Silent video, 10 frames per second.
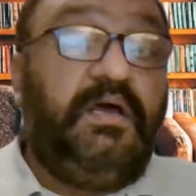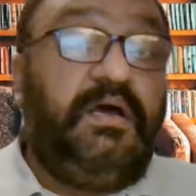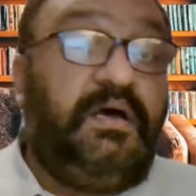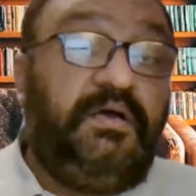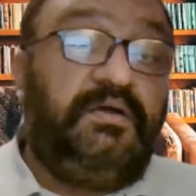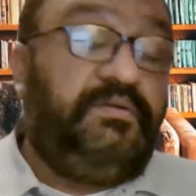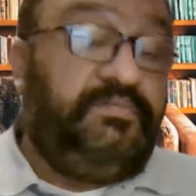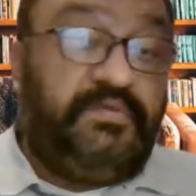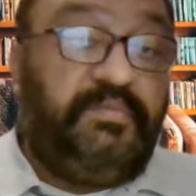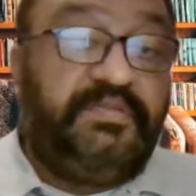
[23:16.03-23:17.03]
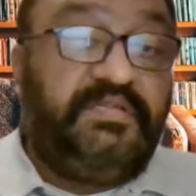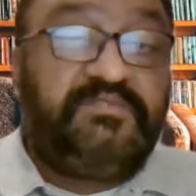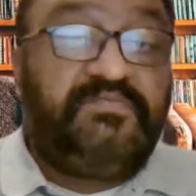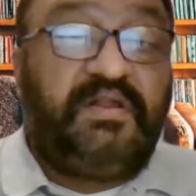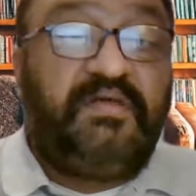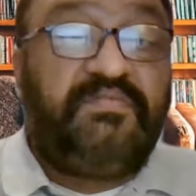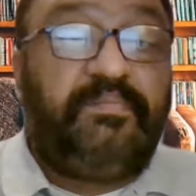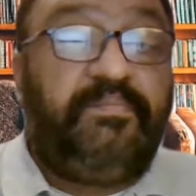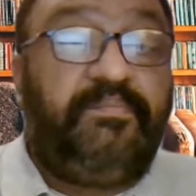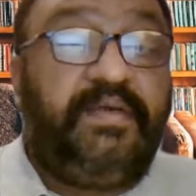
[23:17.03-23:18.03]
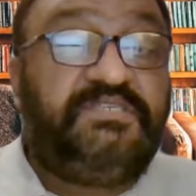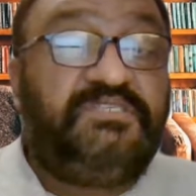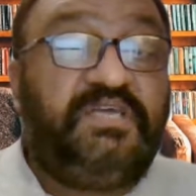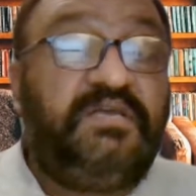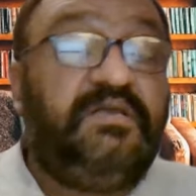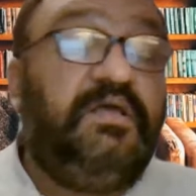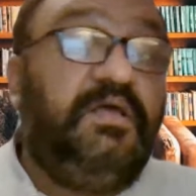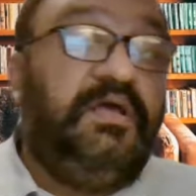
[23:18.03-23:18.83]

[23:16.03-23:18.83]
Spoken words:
that's one of the best things